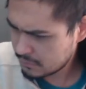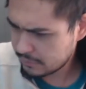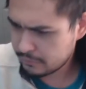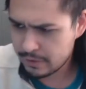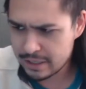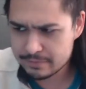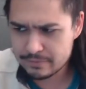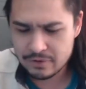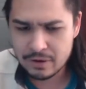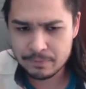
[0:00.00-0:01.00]
freedom
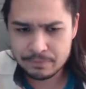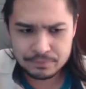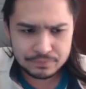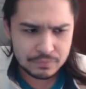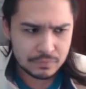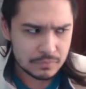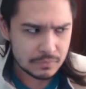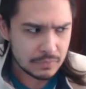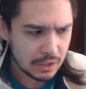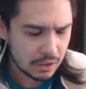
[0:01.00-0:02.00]
from
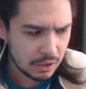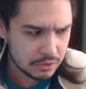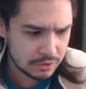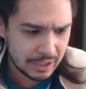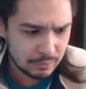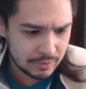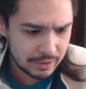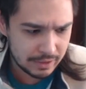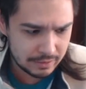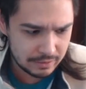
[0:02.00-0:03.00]
Cartoon
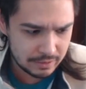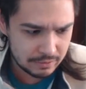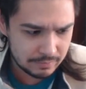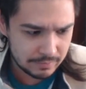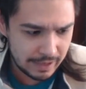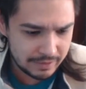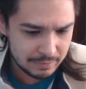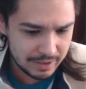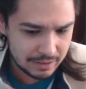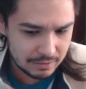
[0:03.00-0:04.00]
Network and, you know, having to
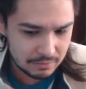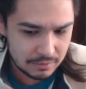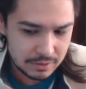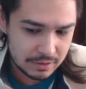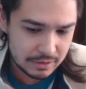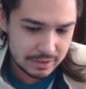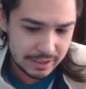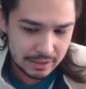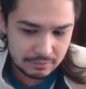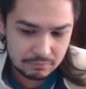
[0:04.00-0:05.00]
be a
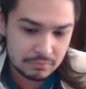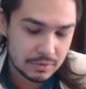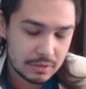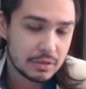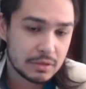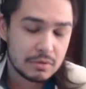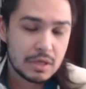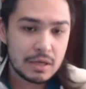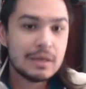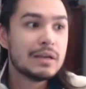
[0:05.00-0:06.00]
teen, you know,
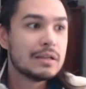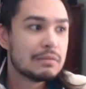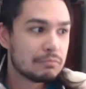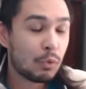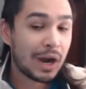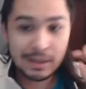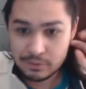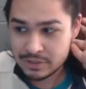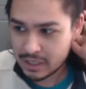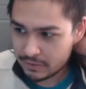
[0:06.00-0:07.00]
Y
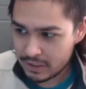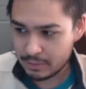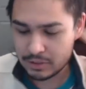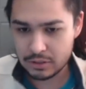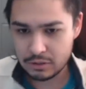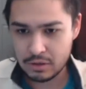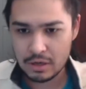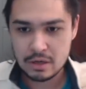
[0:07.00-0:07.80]
through 7 type of show.